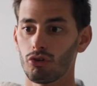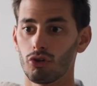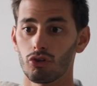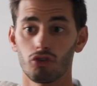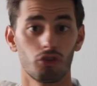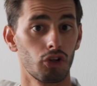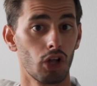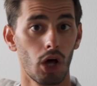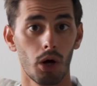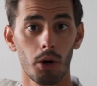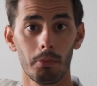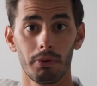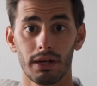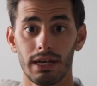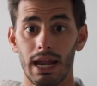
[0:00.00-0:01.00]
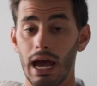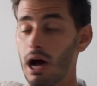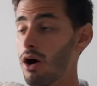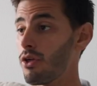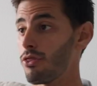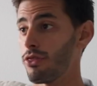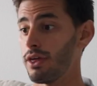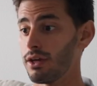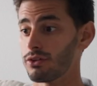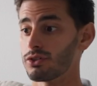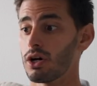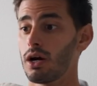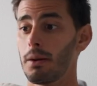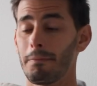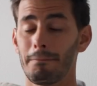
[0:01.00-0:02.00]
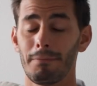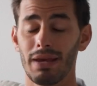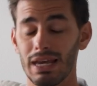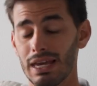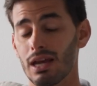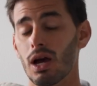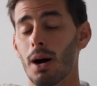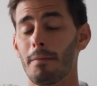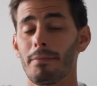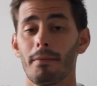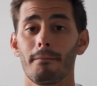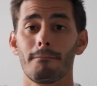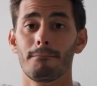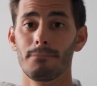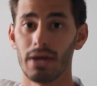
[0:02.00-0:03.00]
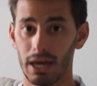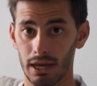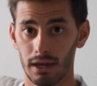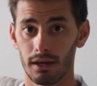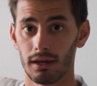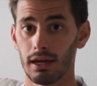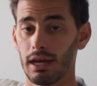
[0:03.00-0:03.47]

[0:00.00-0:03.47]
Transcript: slow, but now things are picking up big.